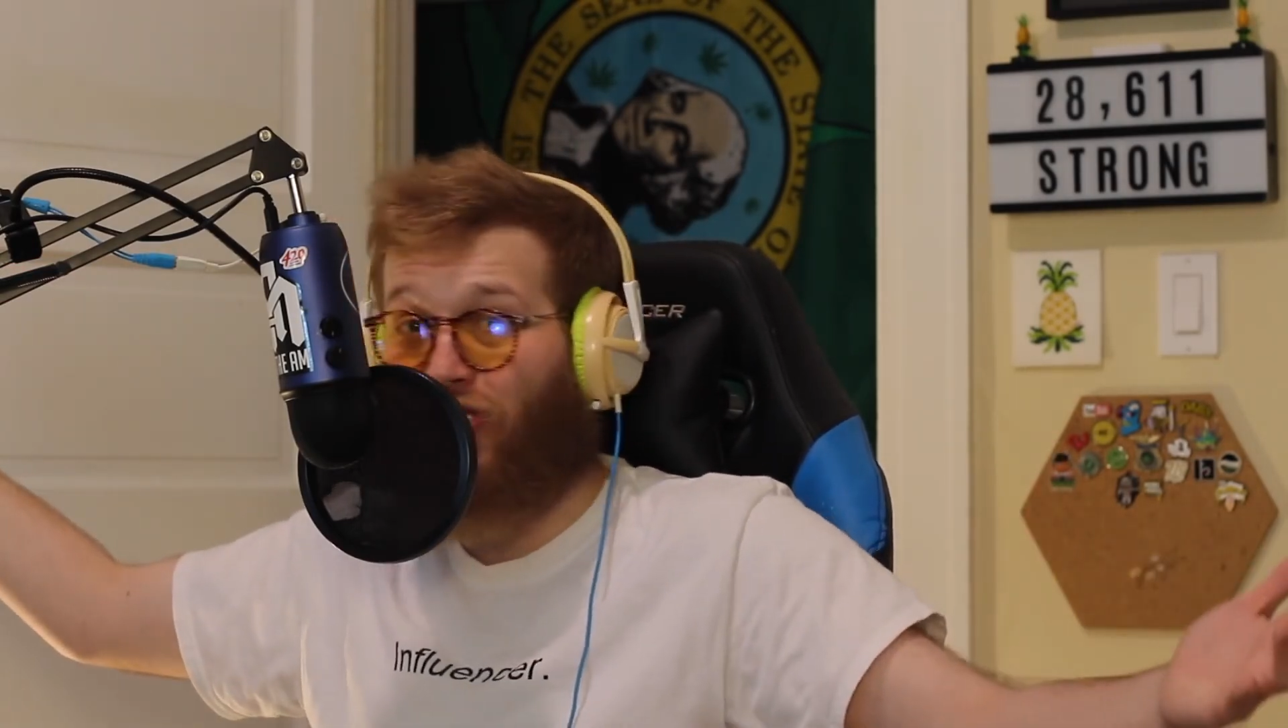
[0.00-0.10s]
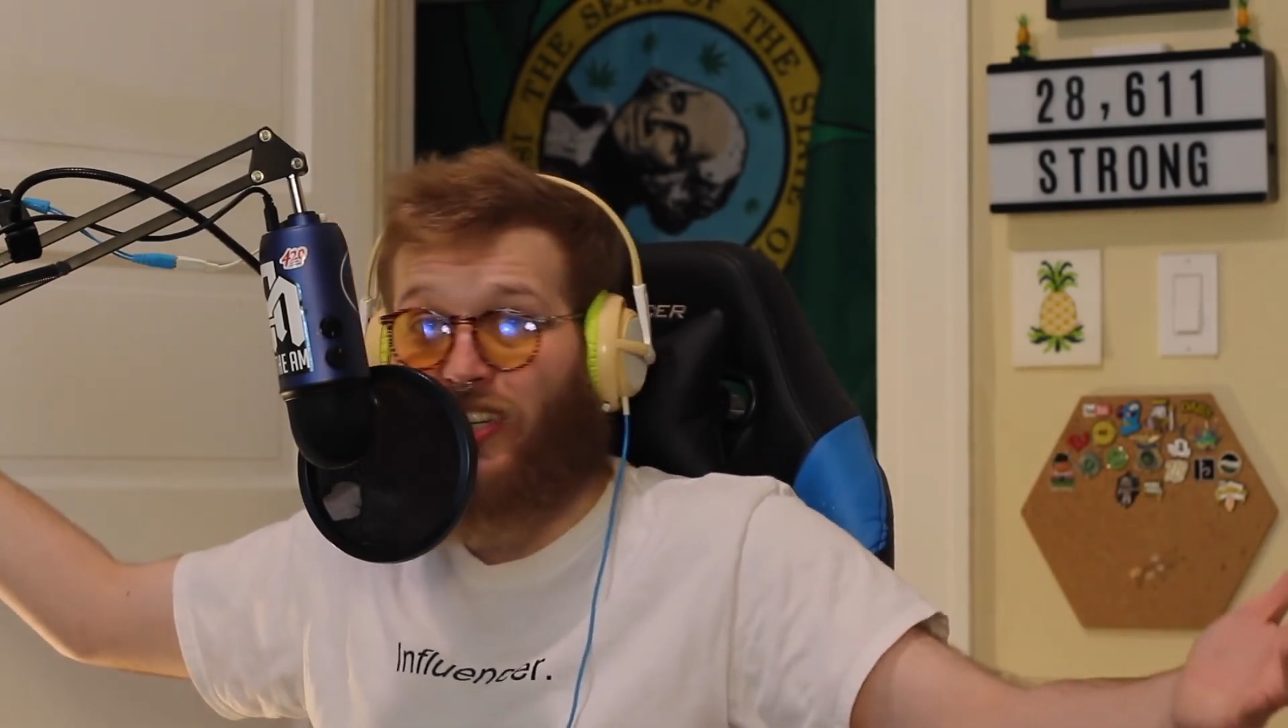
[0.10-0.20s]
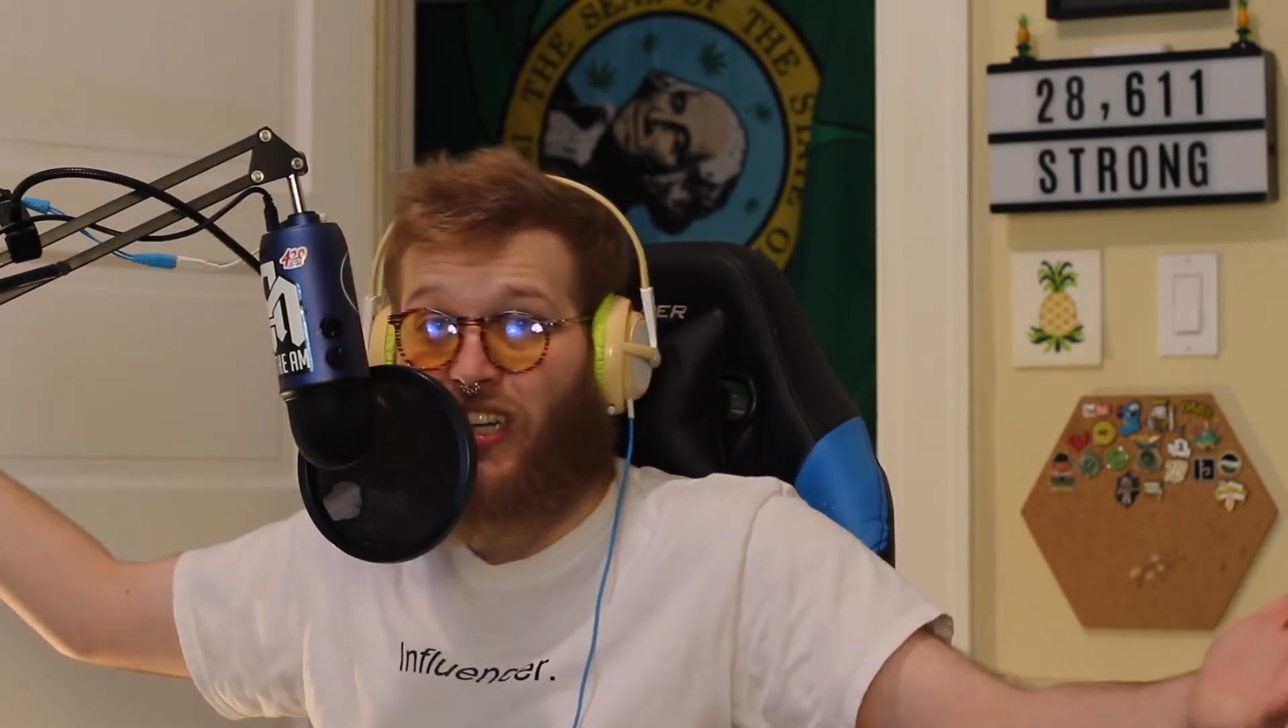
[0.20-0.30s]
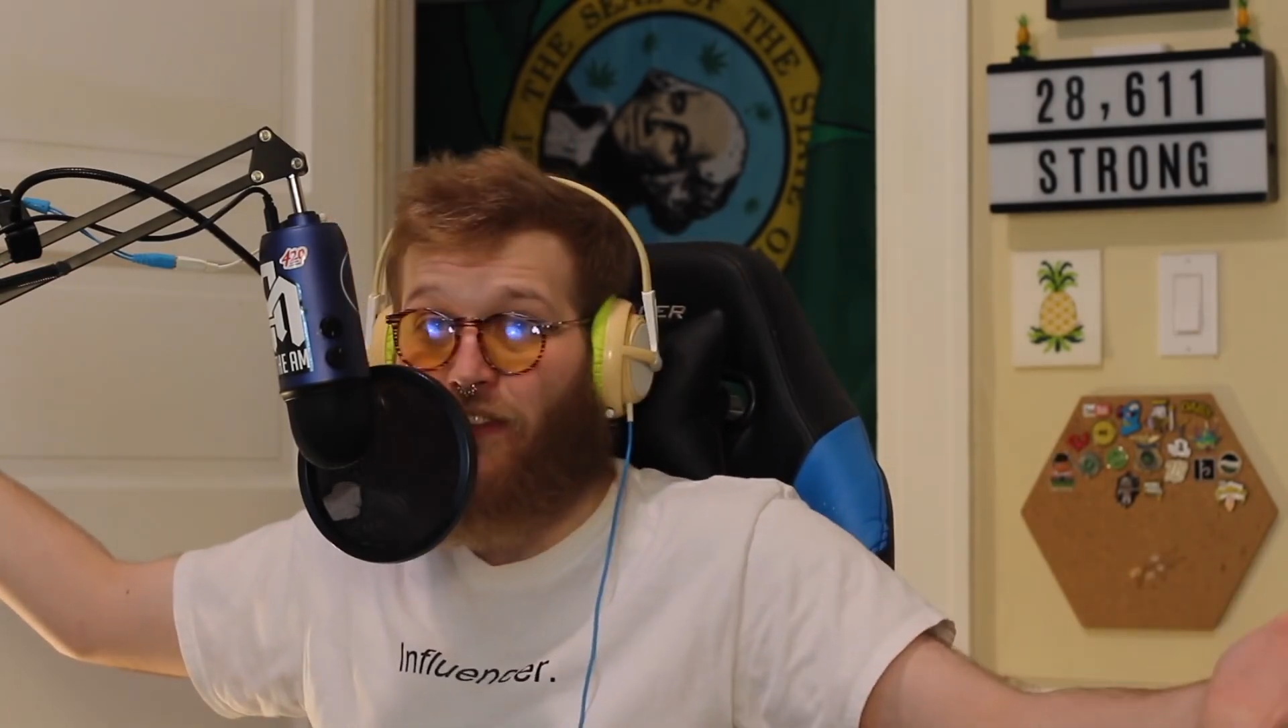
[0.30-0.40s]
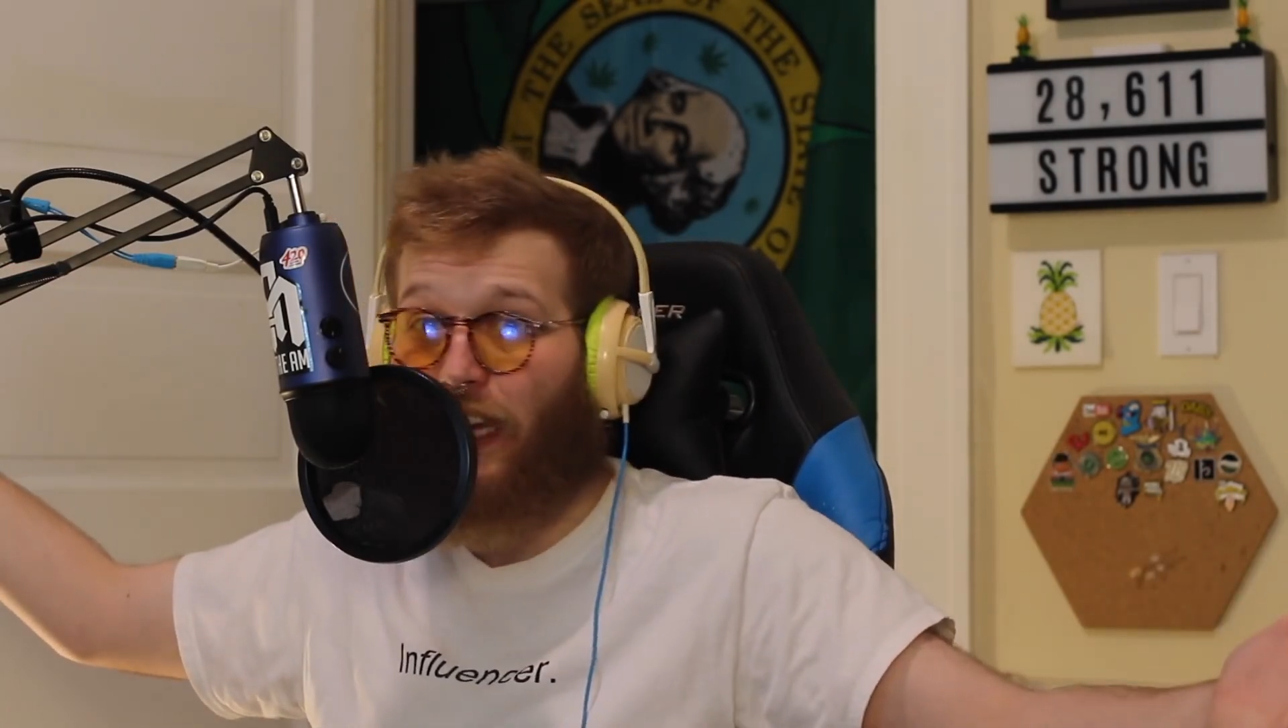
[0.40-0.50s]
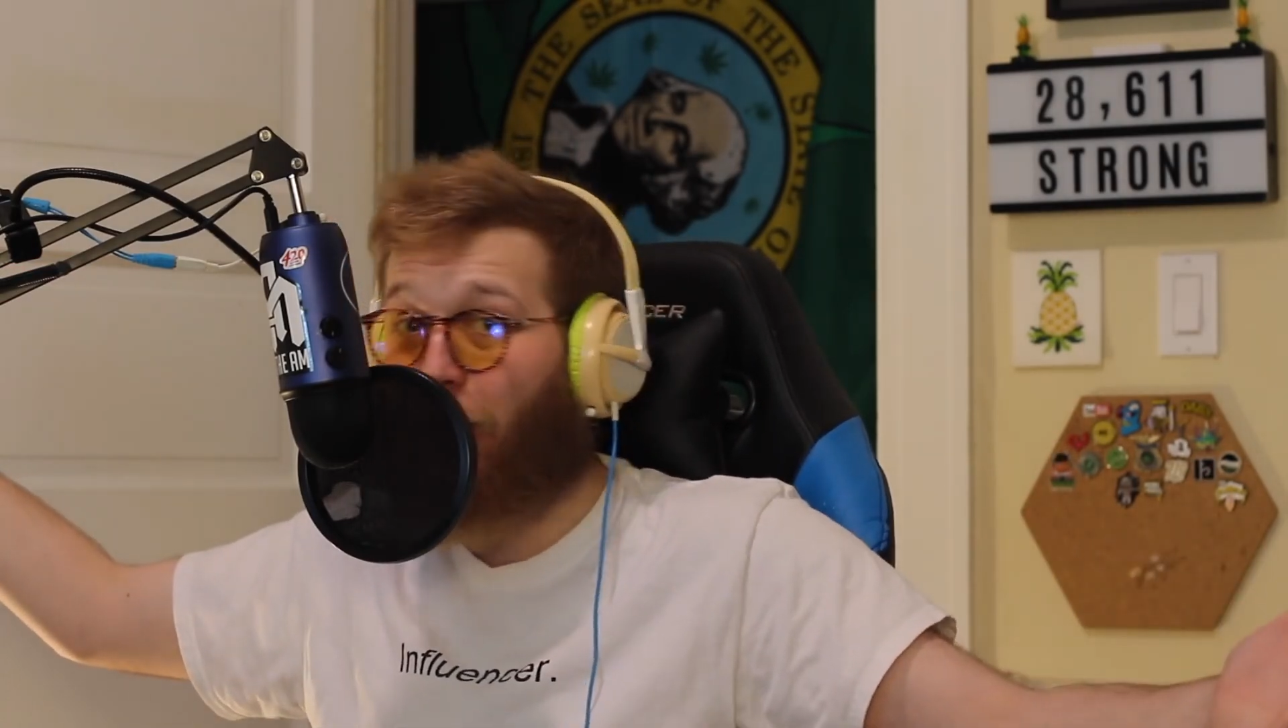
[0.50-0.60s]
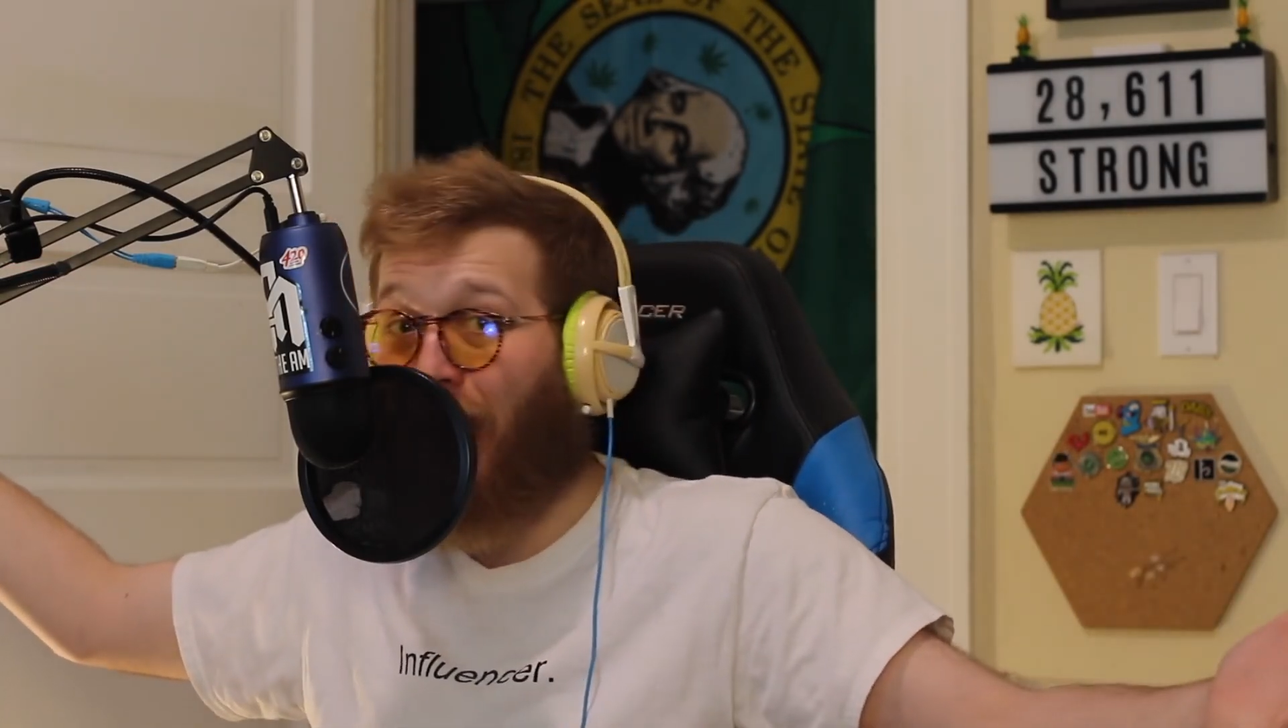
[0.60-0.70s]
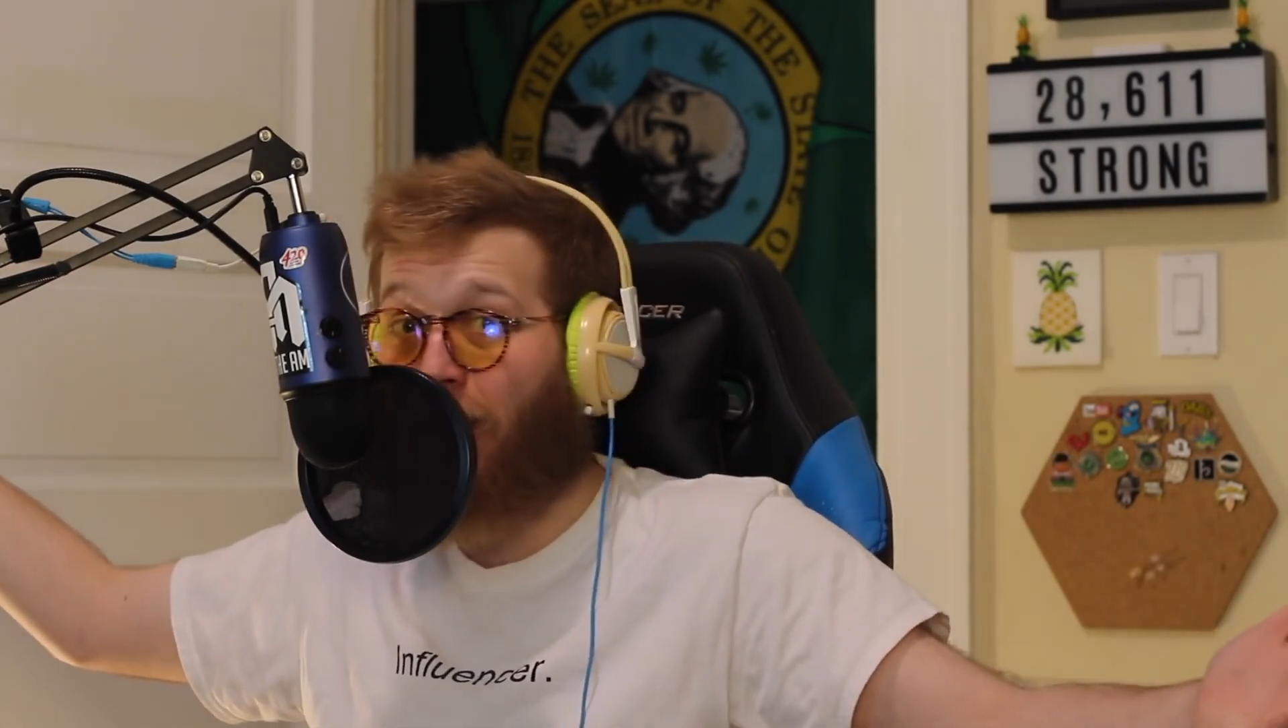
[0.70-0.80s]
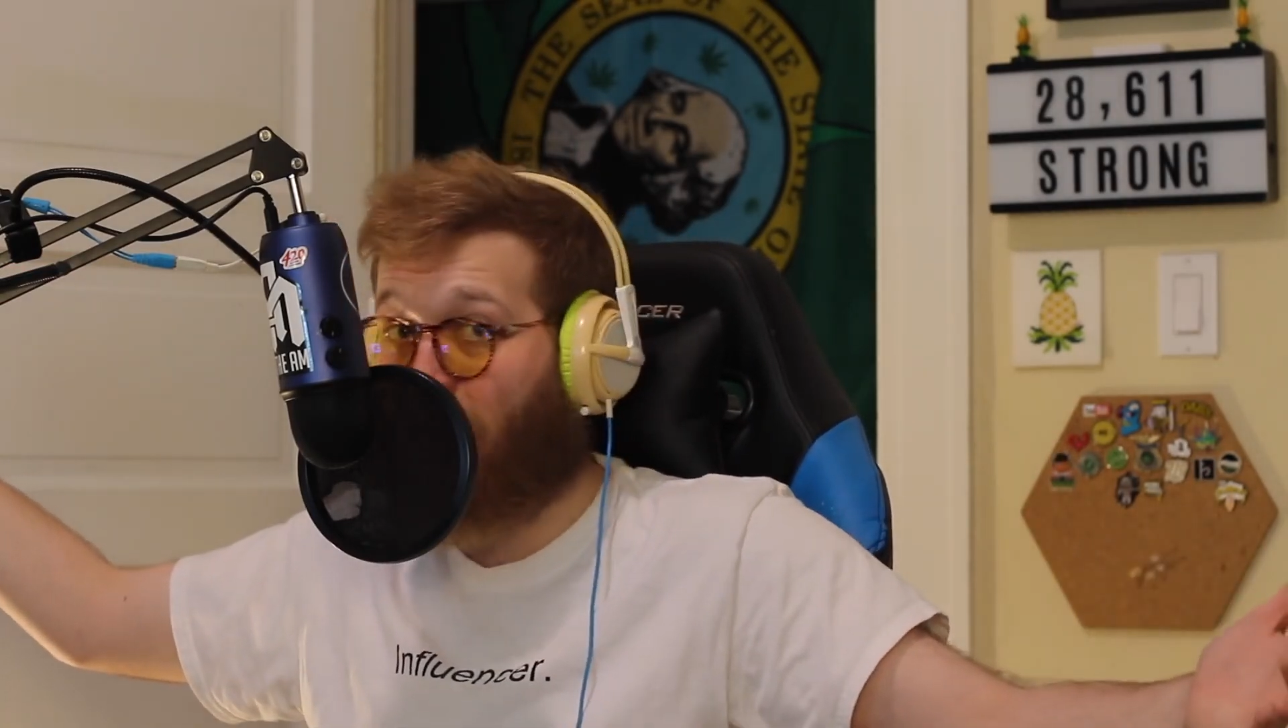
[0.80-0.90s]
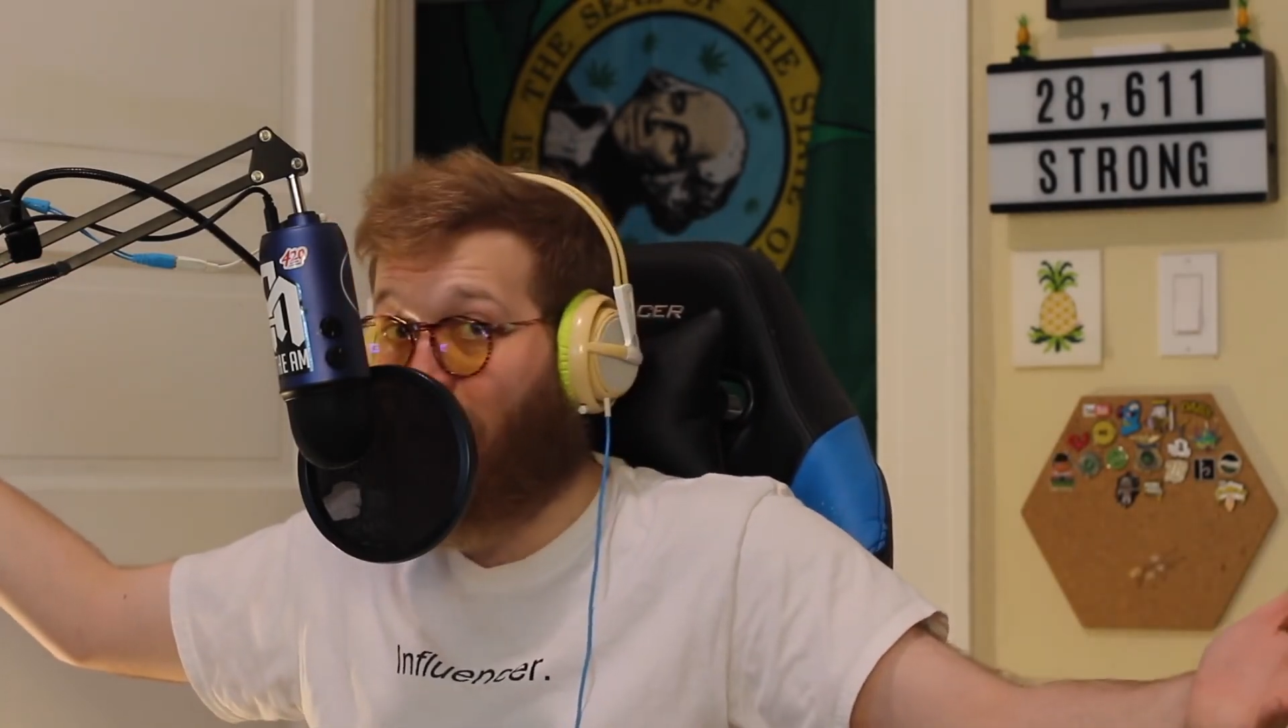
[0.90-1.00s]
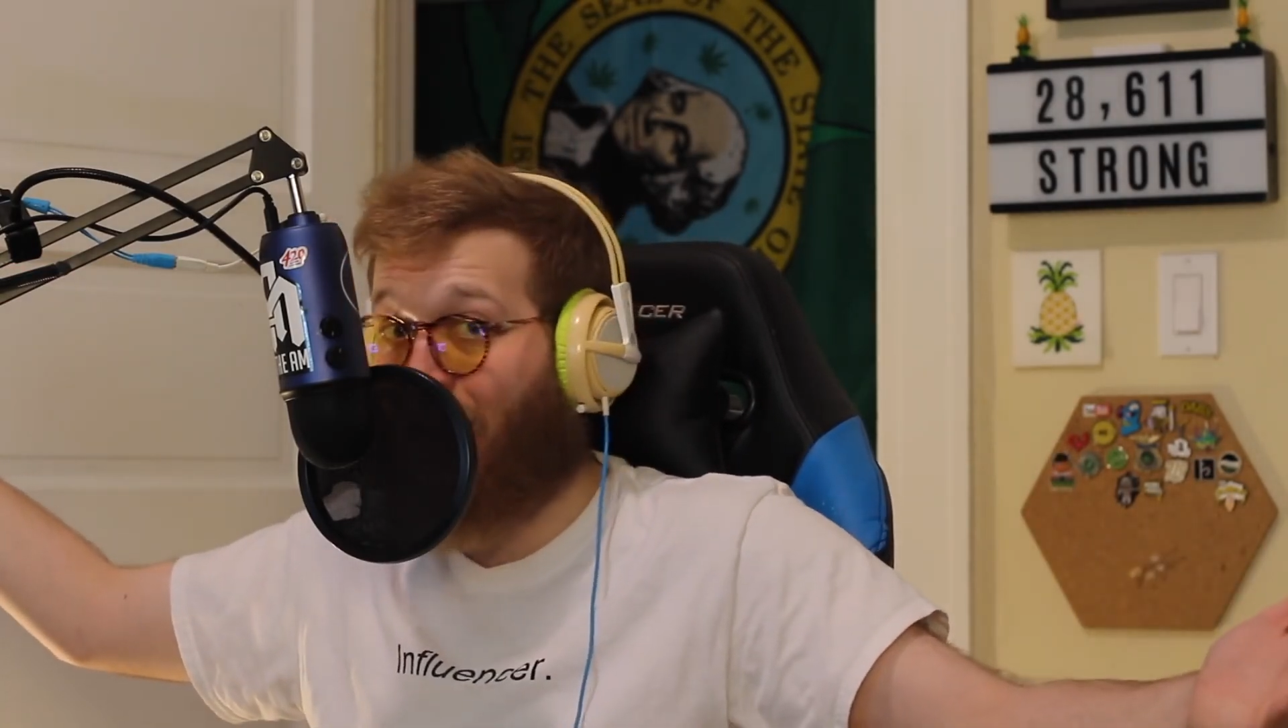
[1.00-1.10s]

shit ton of video games to